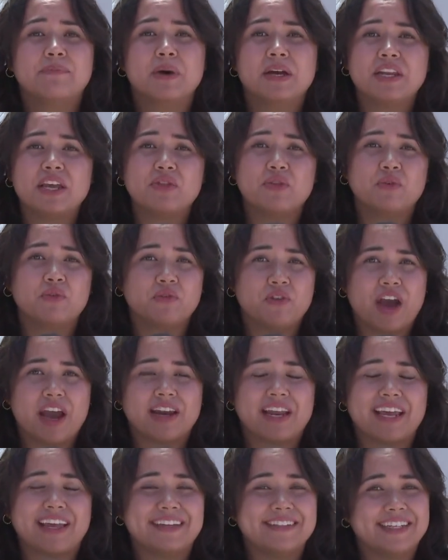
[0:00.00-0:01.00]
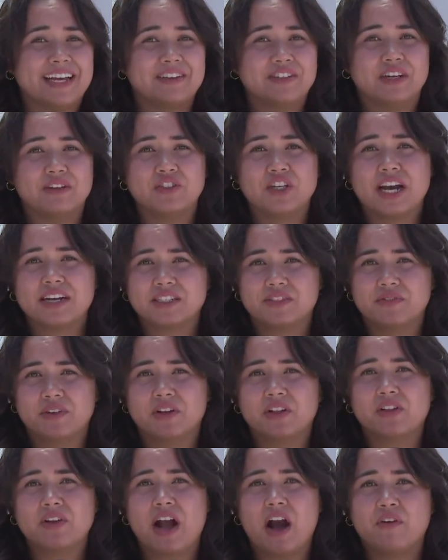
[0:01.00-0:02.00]
Monday through Friday in downtown
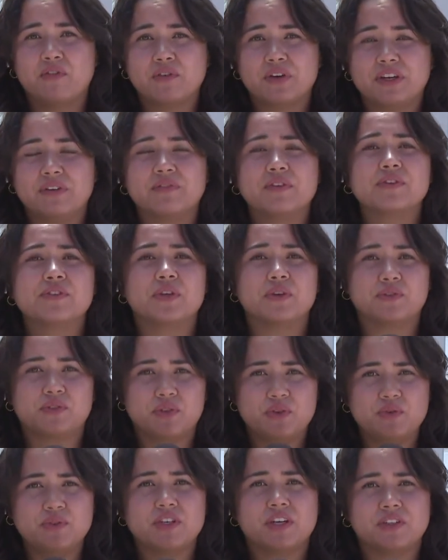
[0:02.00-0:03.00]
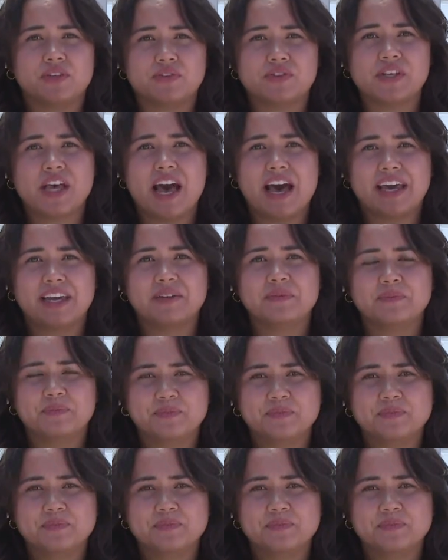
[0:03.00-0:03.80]
Jacksonville. Claire Alfrey, First Coast News on your side.